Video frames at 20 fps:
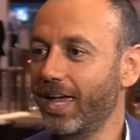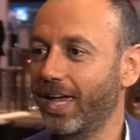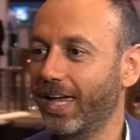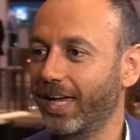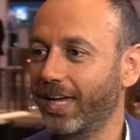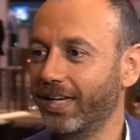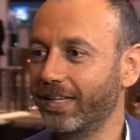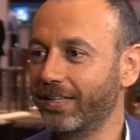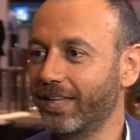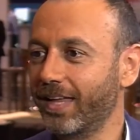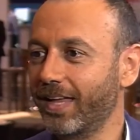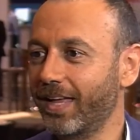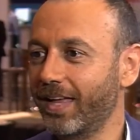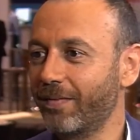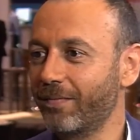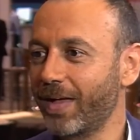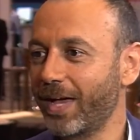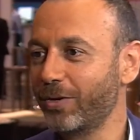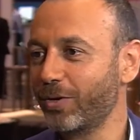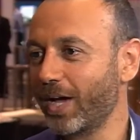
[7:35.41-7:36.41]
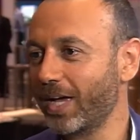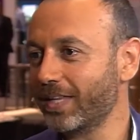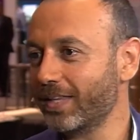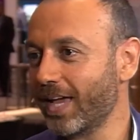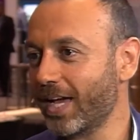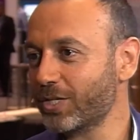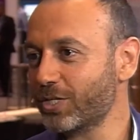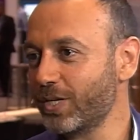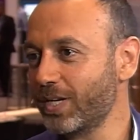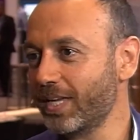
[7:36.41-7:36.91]
And I know
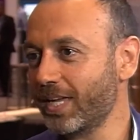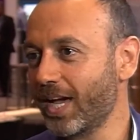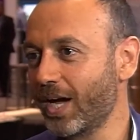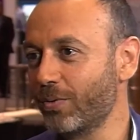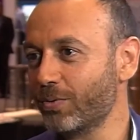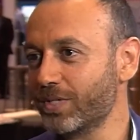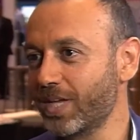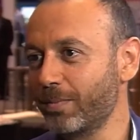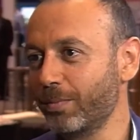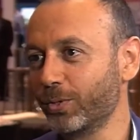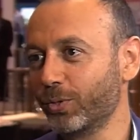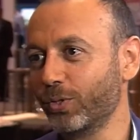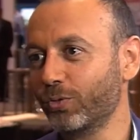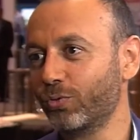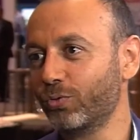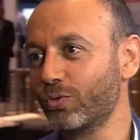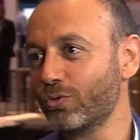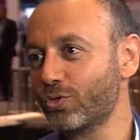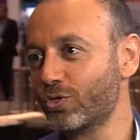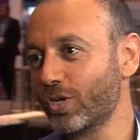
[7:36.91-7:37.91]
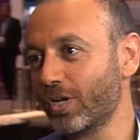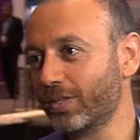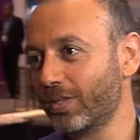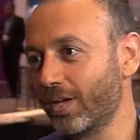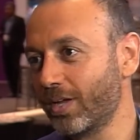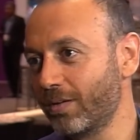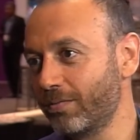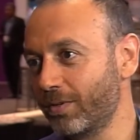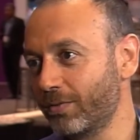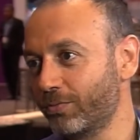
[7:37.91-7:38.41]
I was able to introduce John
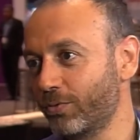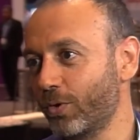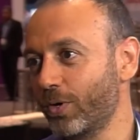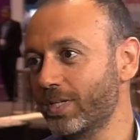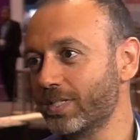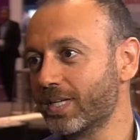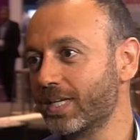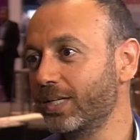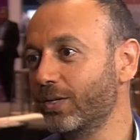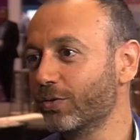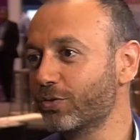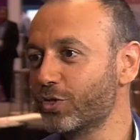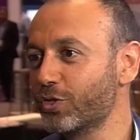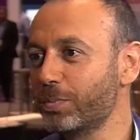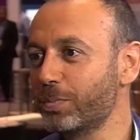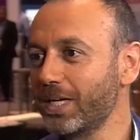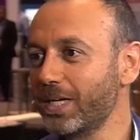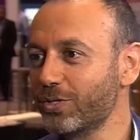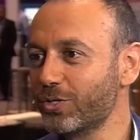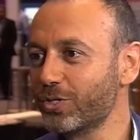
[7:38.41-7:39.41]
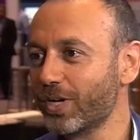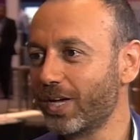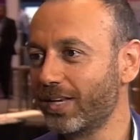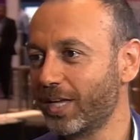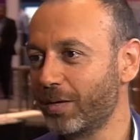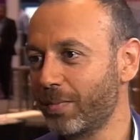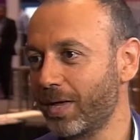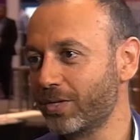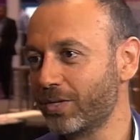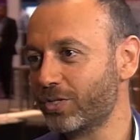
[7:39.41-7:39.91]
Donovan for his keynote speech,
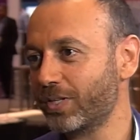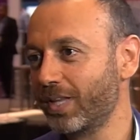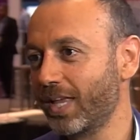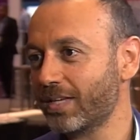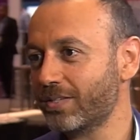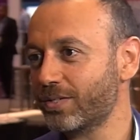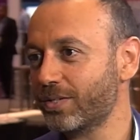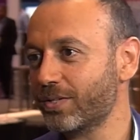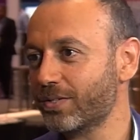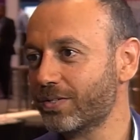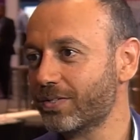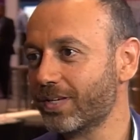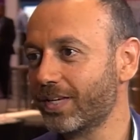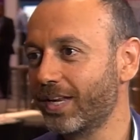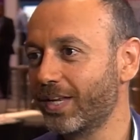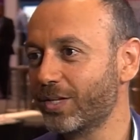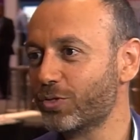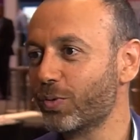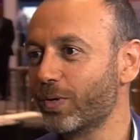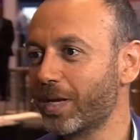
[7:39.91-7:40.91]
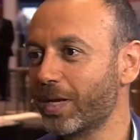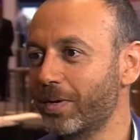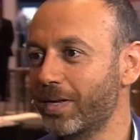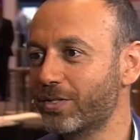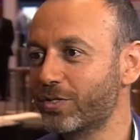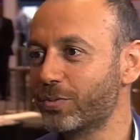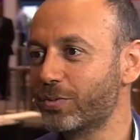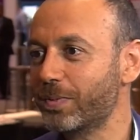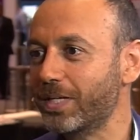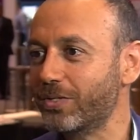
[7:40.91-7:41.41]
and he mentioned Nexius in his
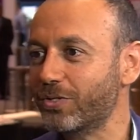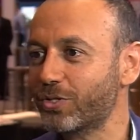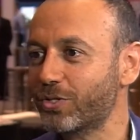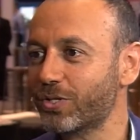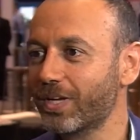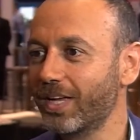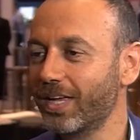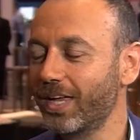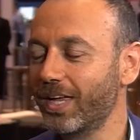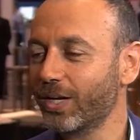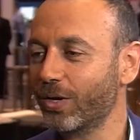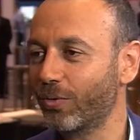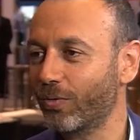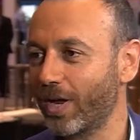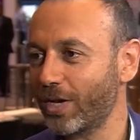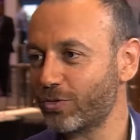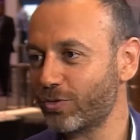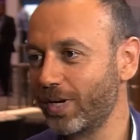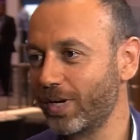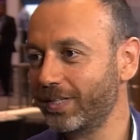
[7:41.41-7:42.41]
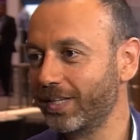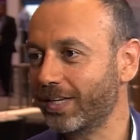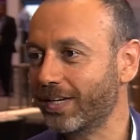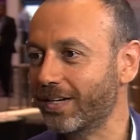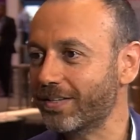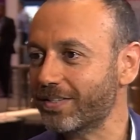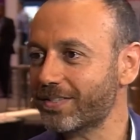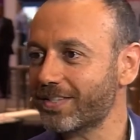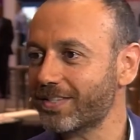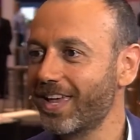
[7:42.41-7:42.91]
20-minute speech,
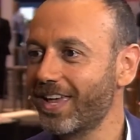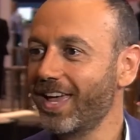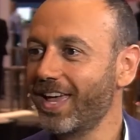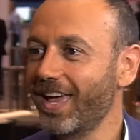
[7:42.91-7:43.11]
congratulating us.